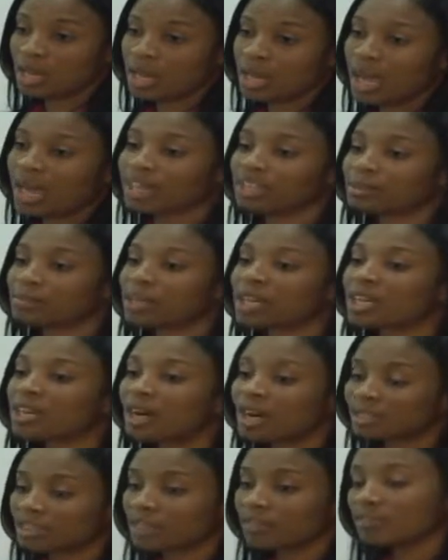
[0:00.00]
And it's
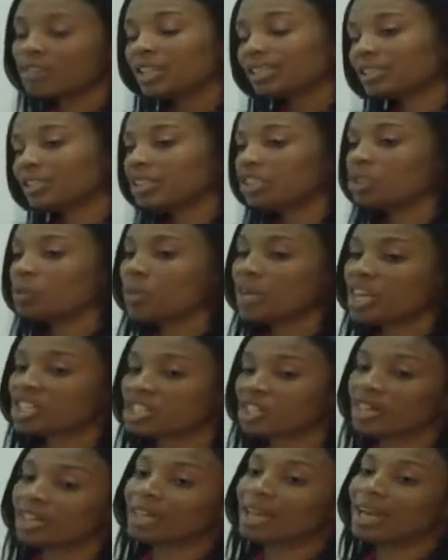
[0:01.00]
because of this
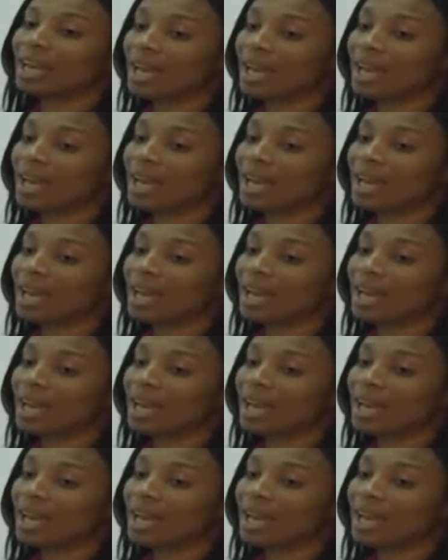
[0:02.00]
situation and the